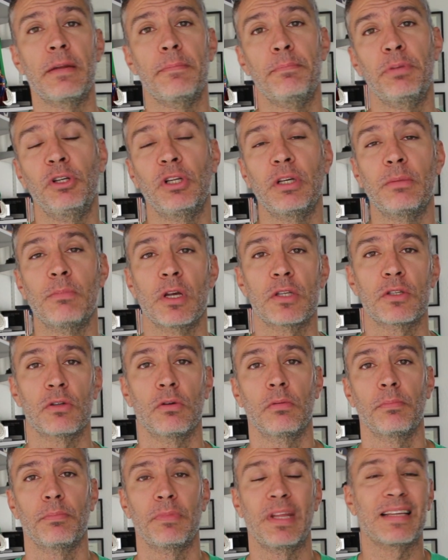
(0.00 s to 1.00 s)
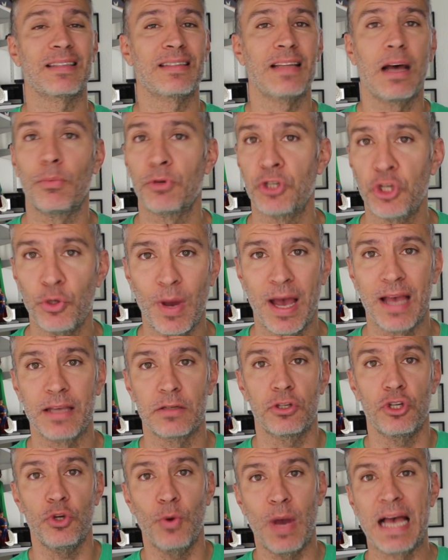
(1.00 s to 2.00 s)
than building muscle. That's not what you
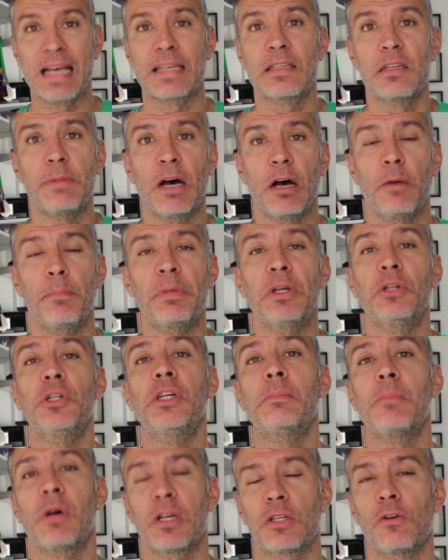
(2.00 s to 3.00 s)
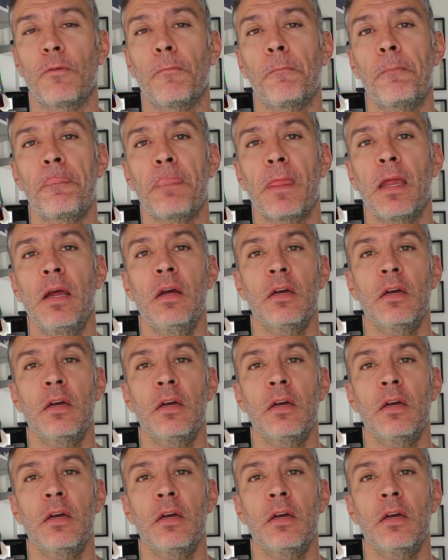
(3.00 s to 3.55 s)
asked. You asked about building muscle.